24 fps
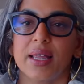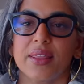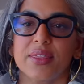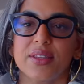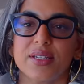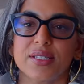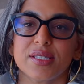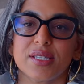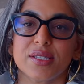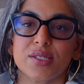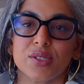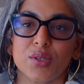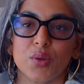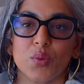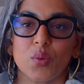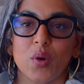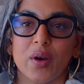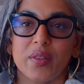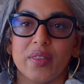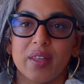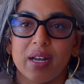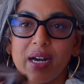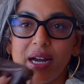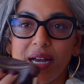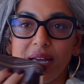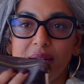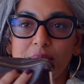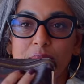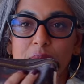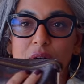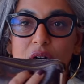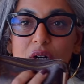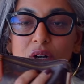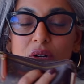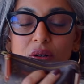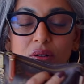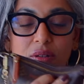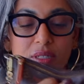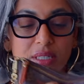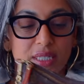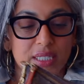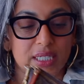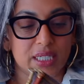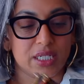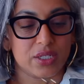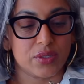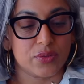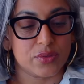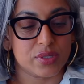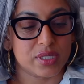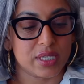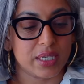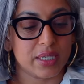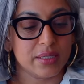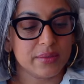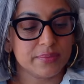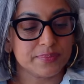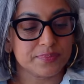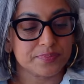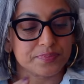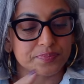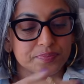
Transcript: This is the one that I am currently using.